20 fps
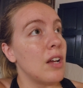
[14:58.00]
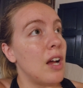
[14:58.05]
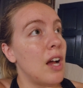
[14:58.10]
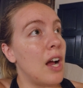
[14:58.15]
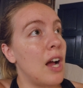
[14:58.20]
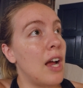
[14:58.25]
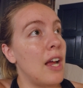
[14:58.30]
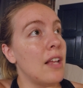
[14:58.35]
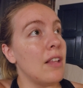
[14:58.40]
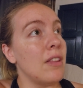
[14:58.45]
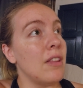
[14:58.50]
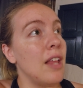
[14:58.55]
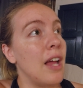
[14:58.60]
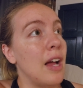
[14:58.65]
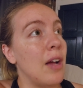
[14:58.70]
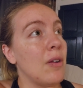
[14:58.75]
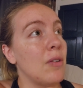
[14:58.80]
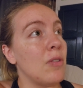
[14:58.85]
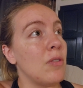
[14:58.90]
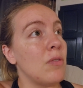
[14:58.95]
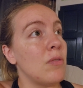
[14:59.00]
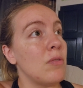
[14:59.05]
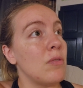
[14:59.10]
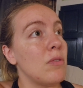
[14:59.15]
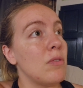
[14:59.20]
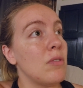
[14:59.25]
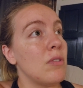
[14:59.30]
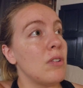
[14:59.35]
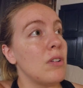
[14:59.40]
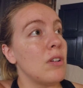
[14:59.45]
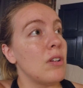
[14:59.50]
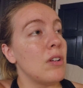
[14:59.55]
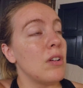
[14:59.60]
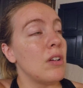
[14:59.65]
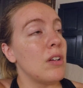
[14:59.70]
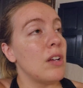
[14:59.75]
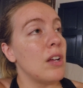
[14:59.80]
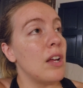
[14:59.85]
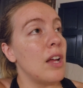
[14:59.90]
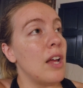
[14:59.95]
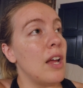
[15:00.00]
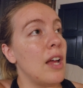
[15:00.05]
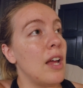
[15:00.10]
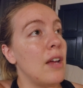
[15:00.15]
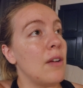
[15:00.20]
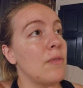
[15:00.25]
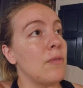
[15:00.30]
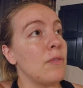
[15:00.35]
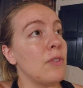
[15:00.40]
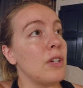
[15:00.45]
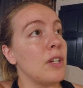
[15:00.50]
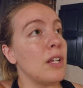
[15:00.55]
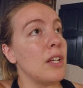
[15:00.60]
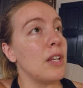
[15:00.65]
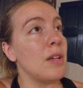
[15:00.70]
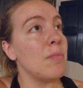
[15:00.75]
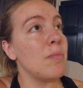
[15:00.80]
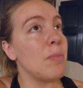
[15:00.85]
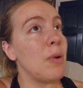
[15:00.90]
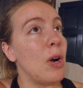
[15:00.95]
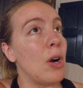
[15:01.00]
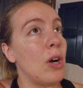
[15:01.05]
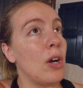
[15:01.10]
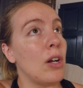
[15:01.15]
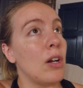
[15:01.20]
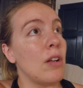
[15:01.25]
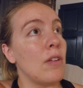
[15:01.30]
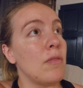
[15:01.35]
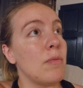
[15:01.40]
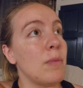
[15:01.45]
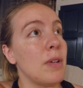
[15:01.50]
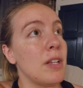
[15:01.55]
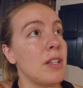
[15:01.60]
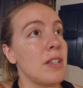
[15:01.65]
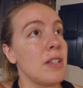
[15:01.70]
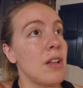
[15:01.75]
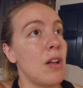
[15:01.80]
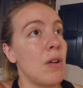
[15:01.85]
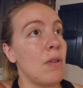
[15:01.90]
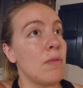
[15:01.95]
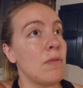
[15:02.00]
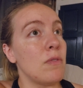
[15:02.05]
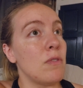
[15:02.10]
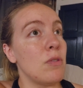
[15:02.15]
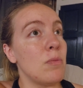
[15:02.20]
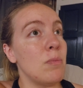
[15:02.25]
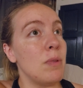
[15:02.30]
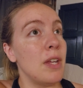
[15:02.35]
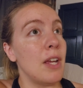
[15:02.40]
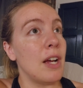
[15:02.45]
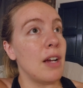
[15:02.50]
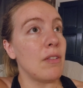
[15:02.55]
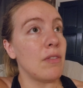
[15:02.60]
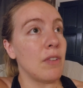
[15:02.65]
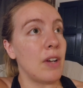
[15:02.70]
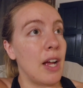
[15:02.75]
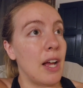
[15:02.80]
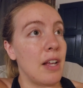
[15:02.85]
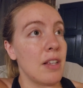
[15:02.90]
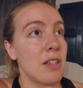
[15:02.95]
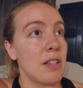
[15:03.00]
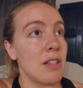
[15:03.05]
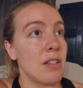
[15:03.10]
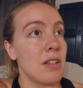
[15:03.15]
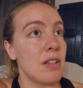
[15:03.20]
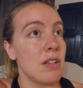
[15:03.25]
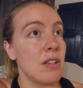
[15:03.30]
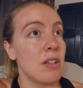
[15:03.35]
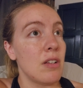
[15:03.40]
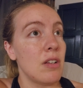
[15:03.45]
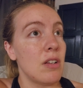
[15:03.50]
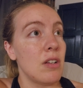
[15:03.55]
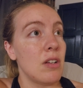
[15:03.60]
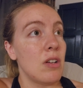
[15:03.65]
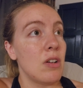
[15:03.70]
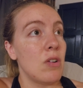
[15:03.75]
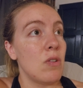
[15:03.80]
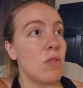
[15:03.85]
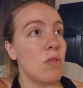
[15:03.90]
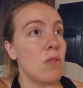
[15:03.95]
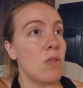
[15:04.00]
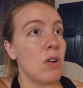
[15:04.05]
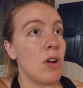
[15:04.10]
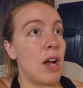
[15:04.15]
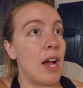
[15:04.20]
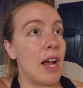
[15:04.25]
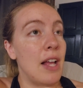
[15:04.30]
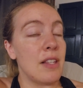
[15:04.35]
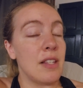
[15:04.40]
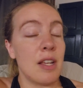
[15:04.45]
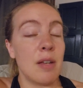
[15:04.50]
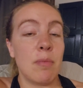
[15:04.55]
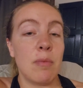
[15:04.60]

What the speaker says: I allow every part of myself to be at rest as I